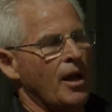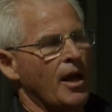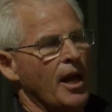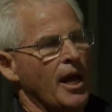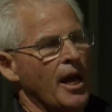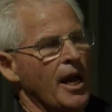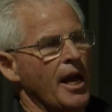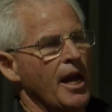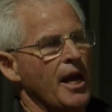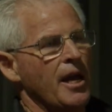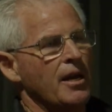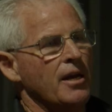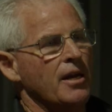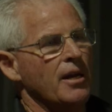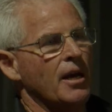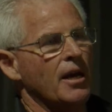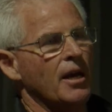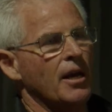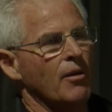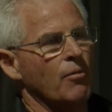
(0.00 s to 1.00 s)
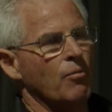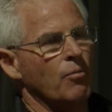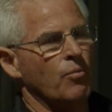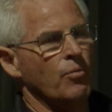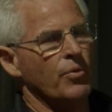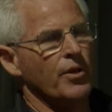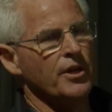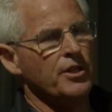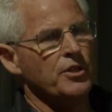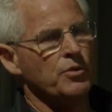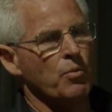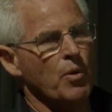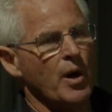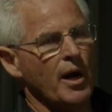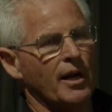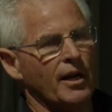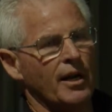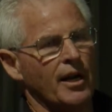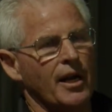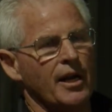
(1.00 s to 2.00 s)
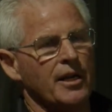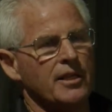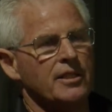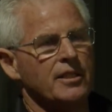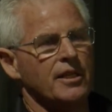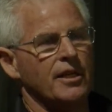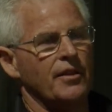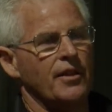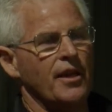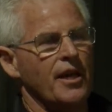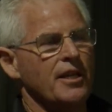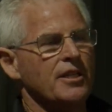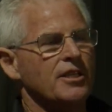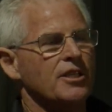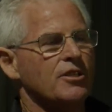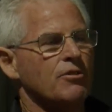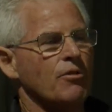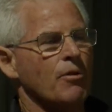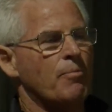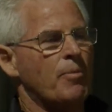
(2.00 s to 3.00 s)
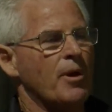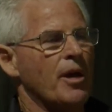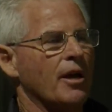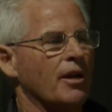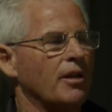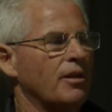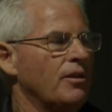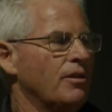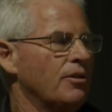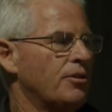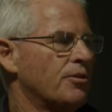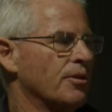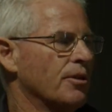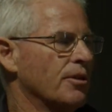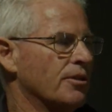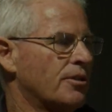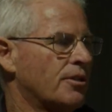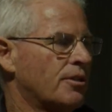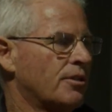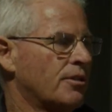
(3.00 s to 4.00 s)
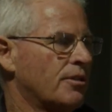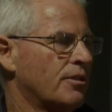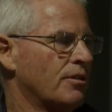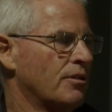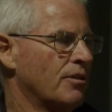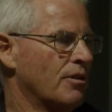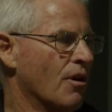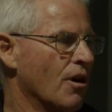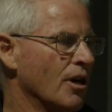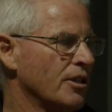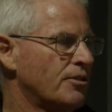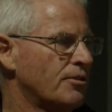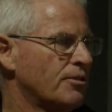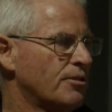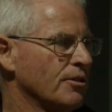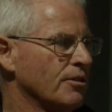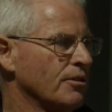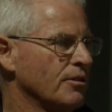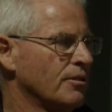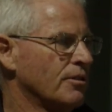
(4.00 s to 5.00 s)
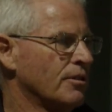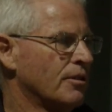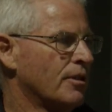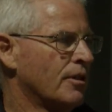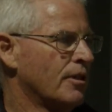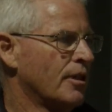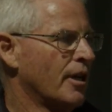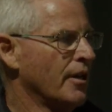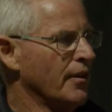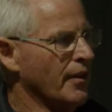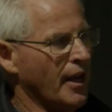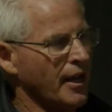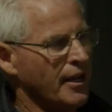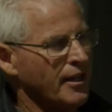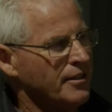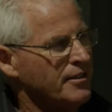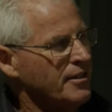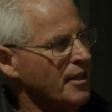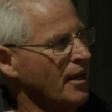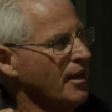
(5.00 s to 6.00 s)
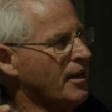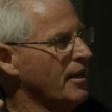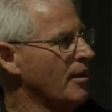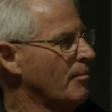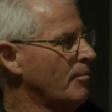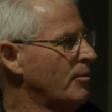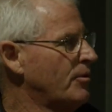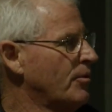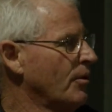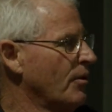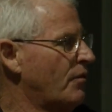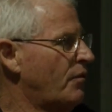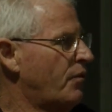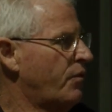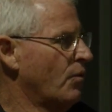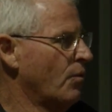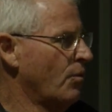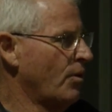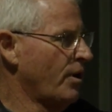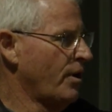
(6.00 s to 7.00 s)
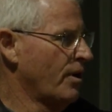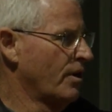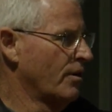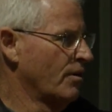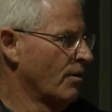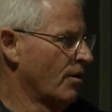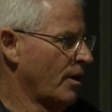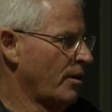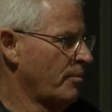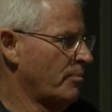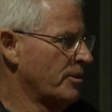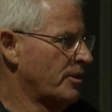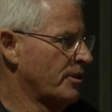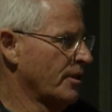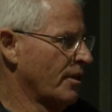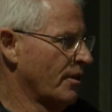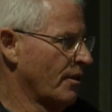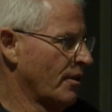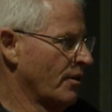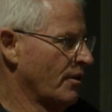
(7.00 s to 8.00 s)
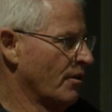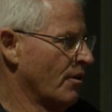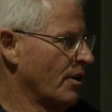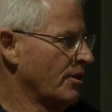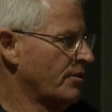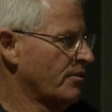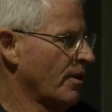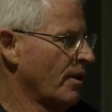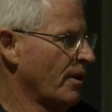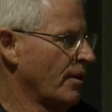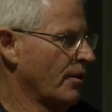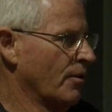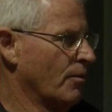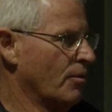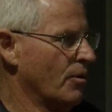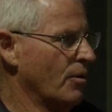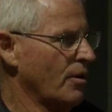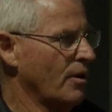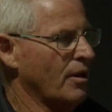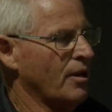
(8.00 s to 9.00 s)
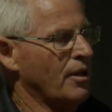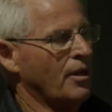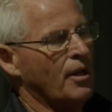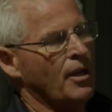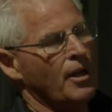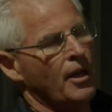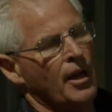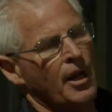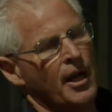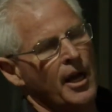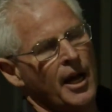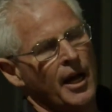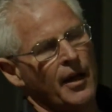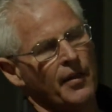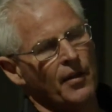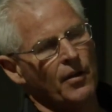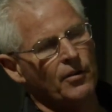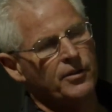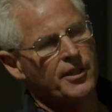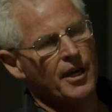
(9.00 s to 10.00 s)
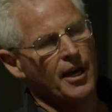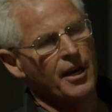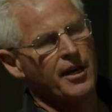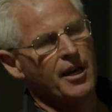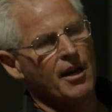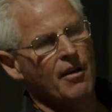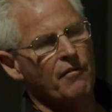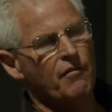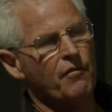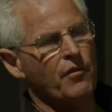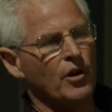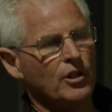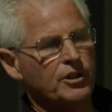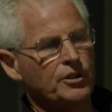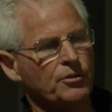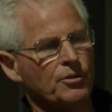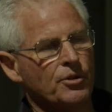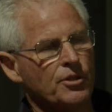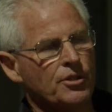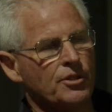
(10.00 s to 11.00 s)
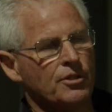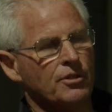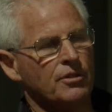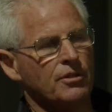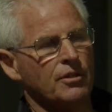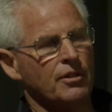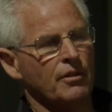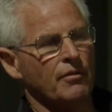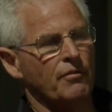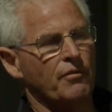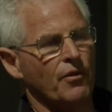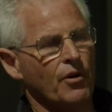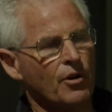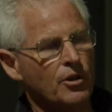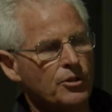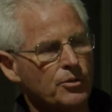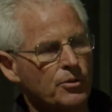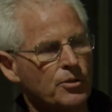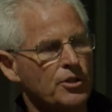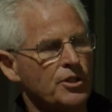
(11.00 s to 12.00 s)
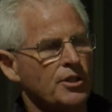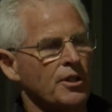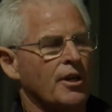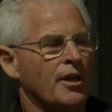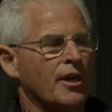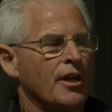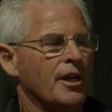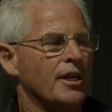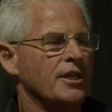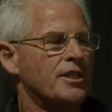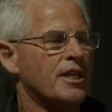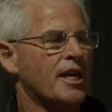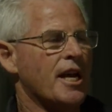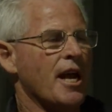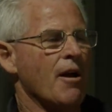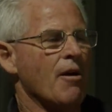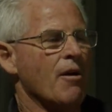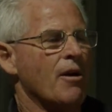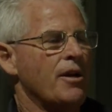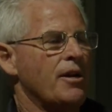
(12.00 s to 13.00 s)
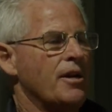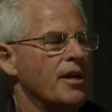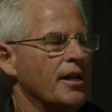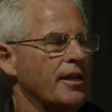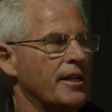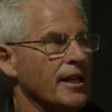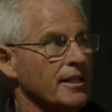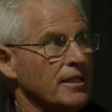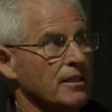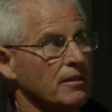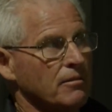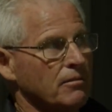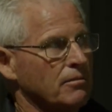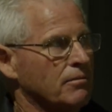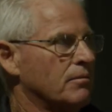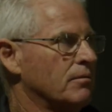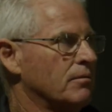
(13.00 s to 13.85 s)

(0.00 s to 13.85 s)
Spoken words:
And these wetlands can then strip out nutrients, nitrogen, and they can take out between 40 and 90% of the nitrate in the water. And they'll take out phosphorus. And the phosphorus is carried, it doesn't